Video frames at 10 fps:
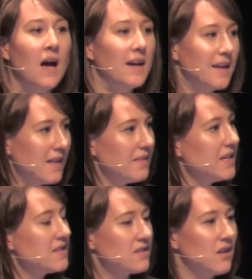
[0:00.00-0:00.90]
Again,
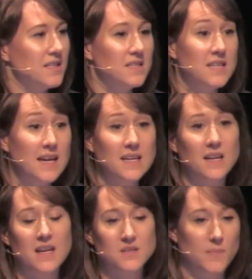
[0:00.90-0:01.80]
they decided to take
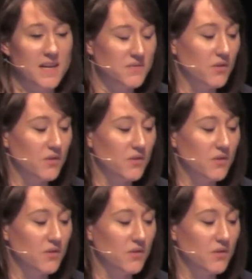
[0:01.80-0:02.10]
it as a base